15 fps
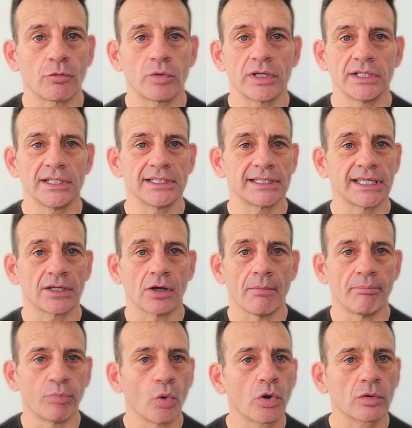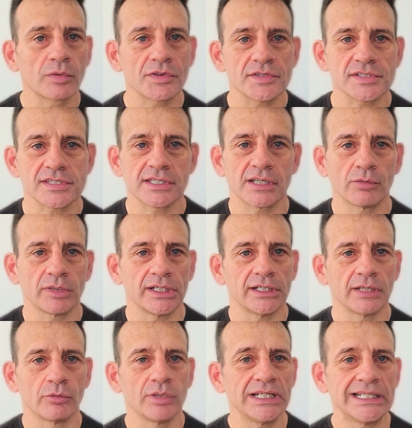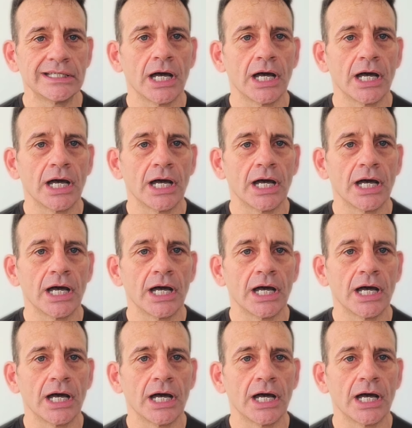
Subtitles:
We need to get on board with this thing. We need